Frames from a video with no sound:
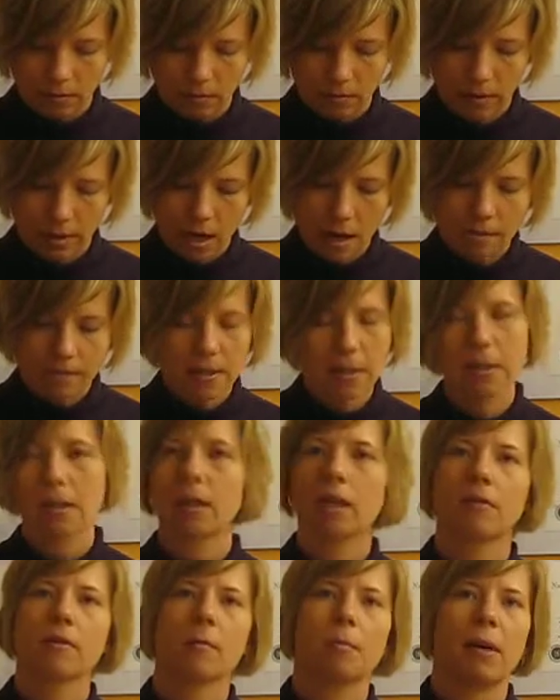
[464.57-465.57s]
we often
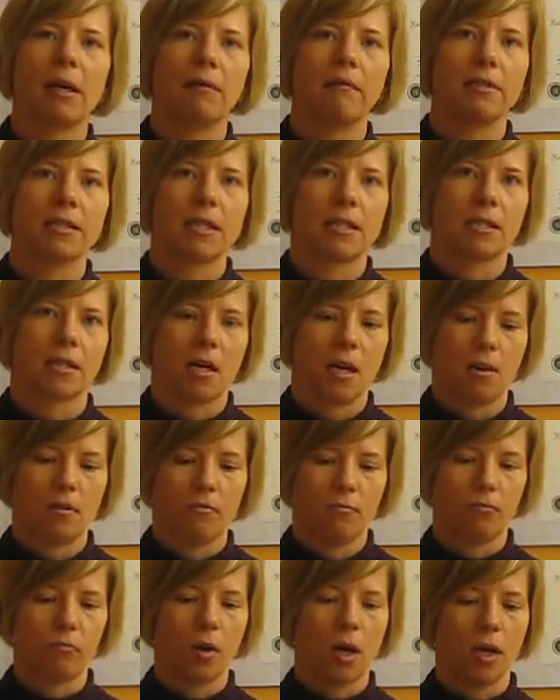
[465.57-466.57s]
think of the pelvis as kind of
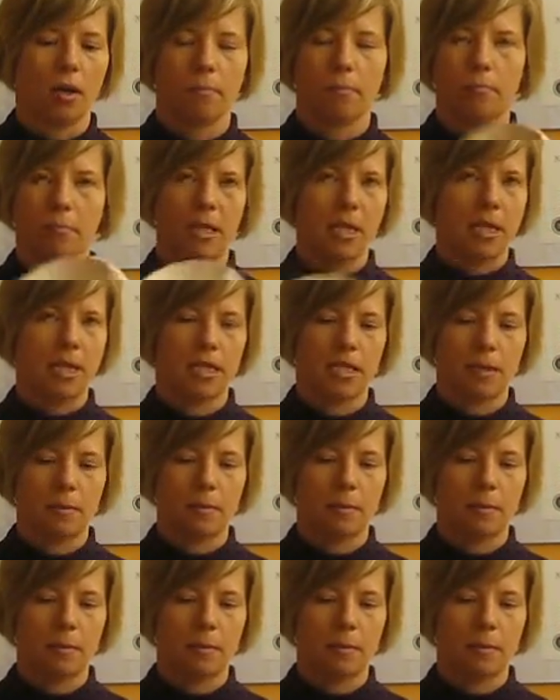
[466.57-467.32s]
one piece,